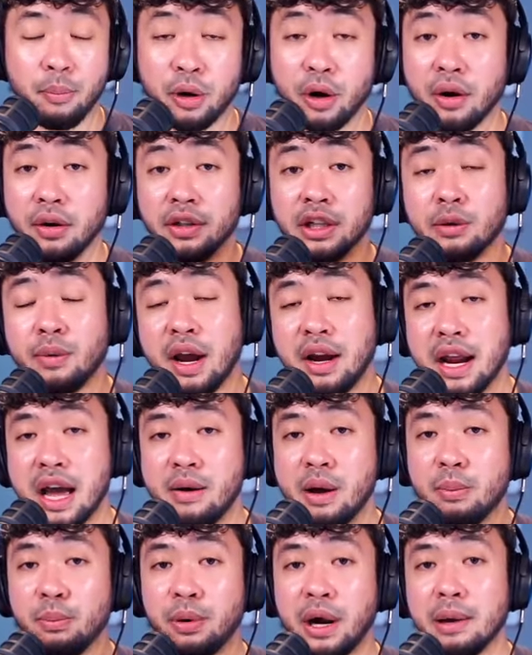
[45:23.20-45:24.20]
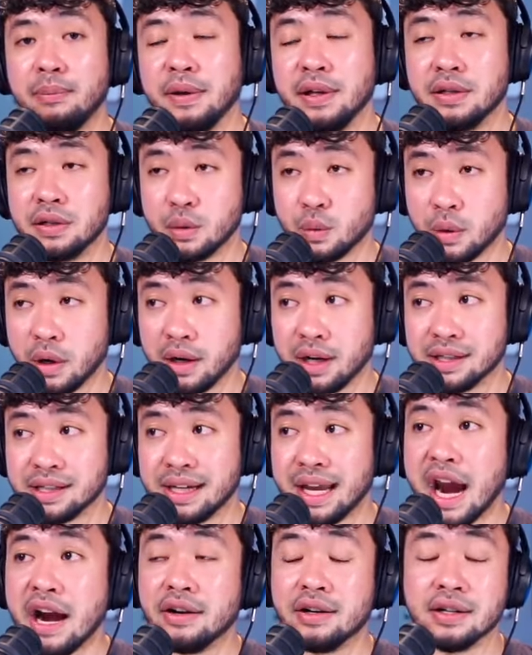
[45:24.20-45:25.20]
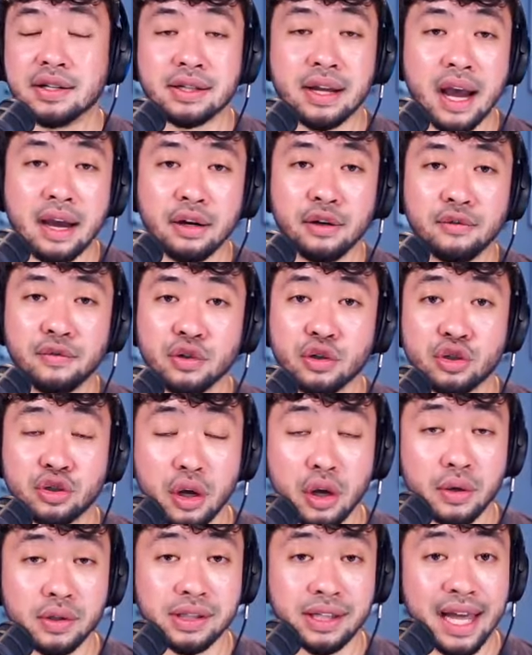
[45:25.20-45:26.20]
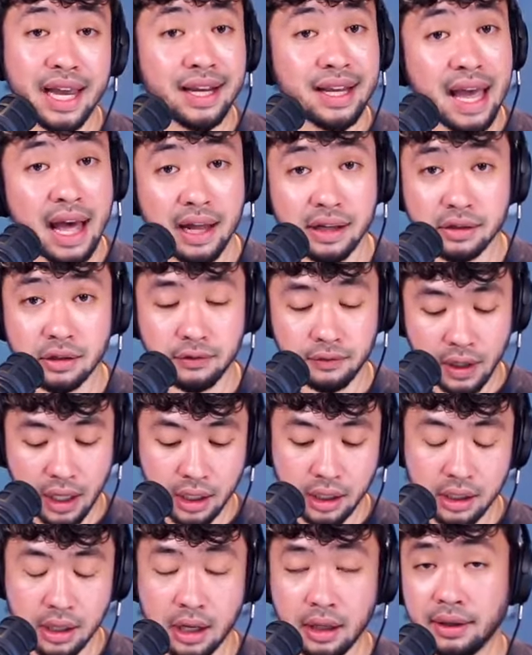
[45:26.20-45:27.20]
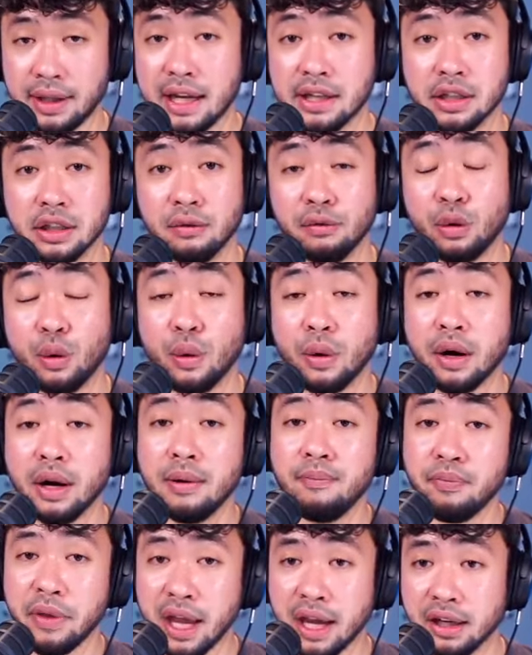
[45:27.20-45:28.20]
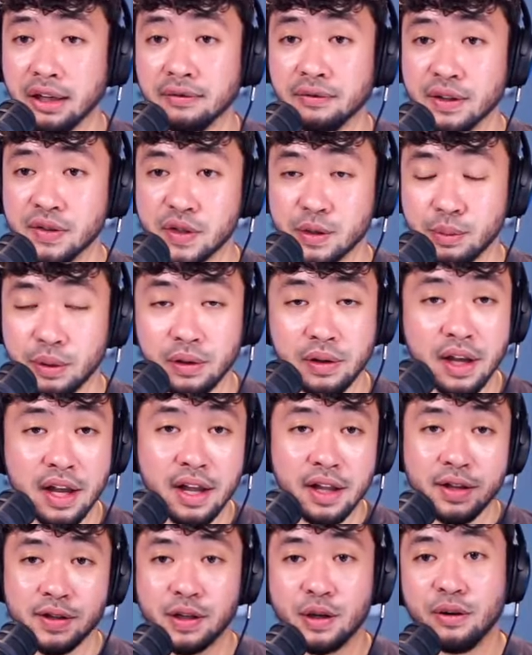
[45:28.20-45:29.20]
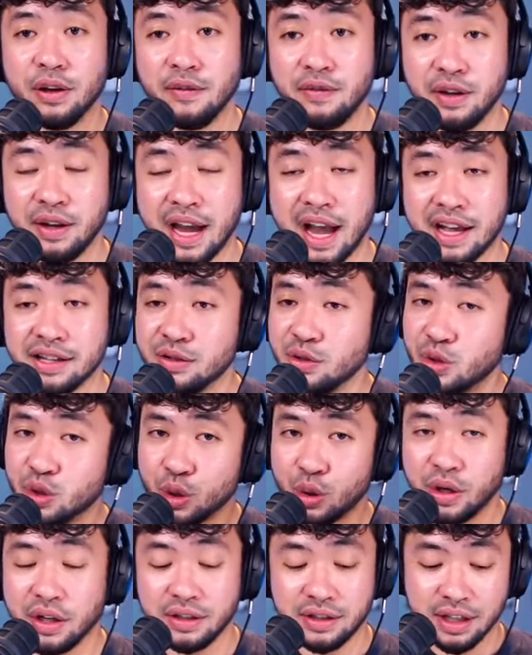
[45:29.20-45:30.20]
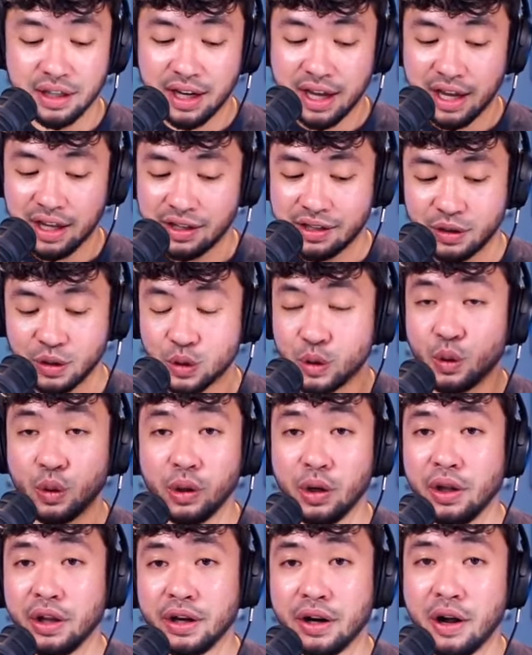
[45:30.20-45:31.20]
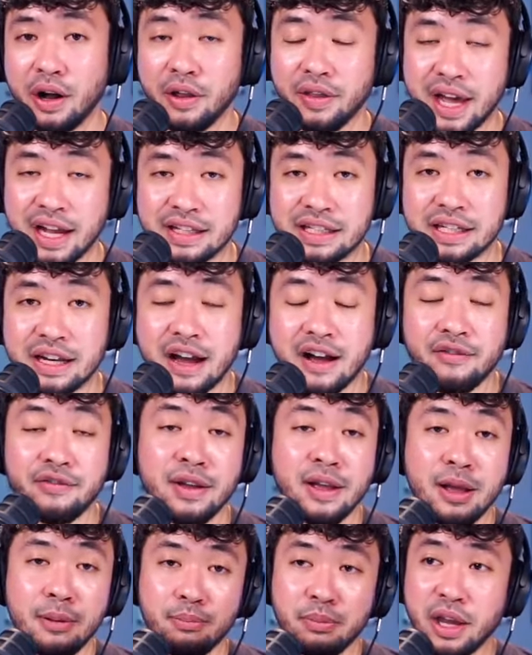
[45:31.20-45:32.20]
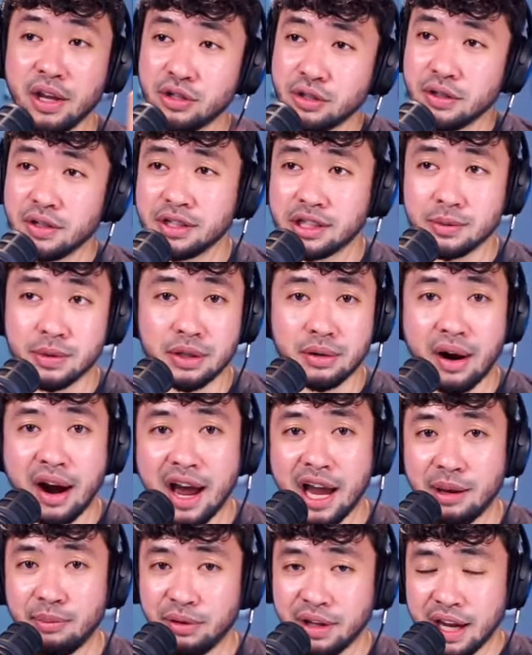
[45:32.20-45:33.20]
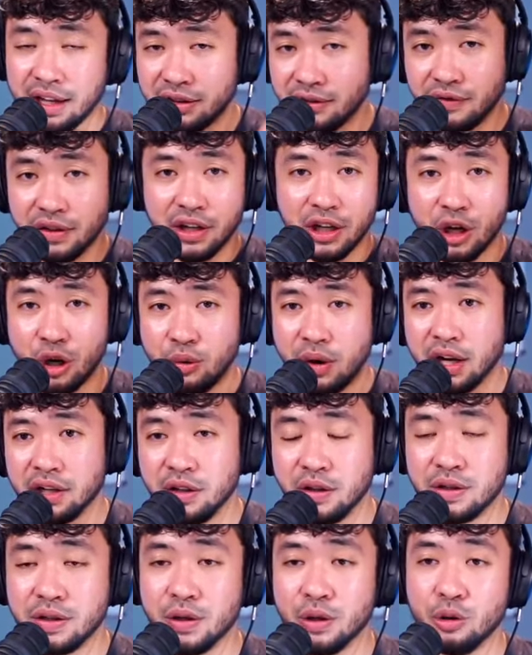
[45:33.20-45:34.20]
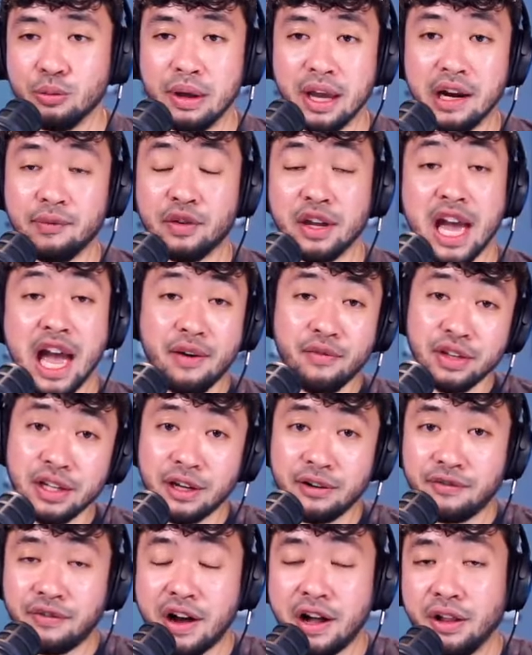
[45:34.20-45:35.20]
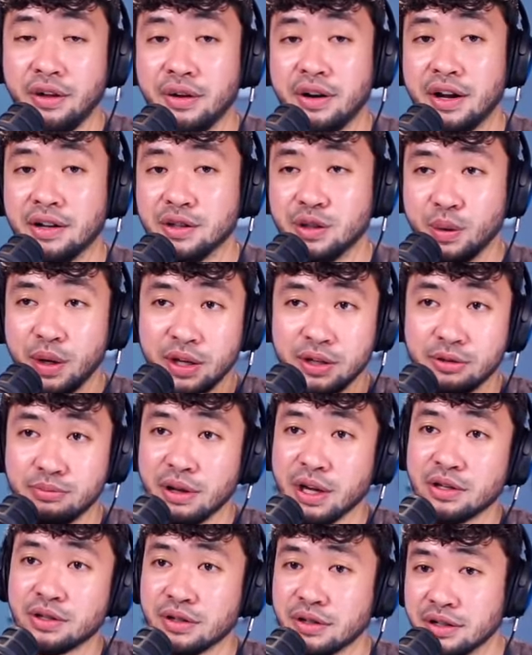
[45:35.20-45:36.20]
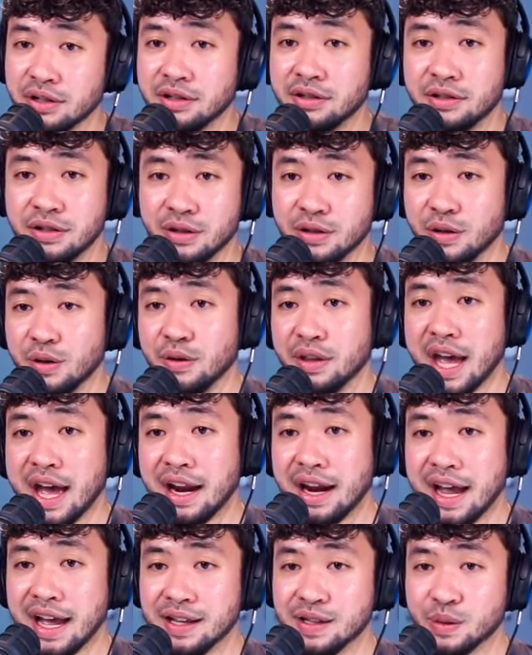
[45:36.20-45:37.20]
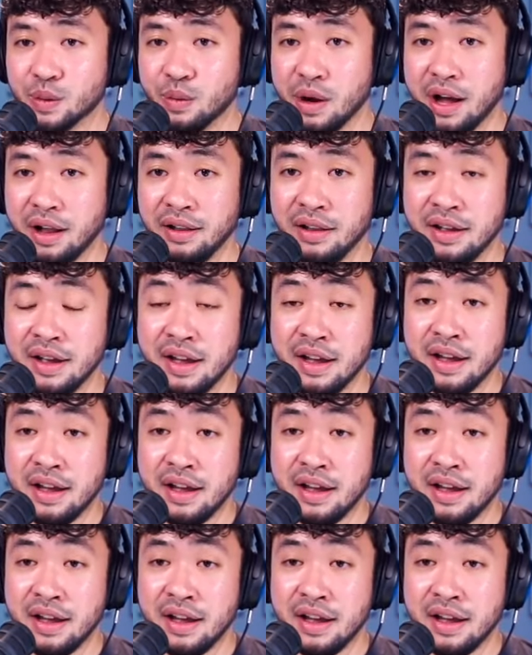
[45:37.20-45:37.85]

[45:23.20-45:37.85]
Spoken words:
Currently, right now, I'm prepping to work as a character designer for shows like Castlevania, Legend of Korra, and Invincible. So if you guys enjoyed today's tutorial and all that stuff, make sure to subscribe, like the video on YouTube, and if you haven't yet followed on Twitch, make sure to do that as well.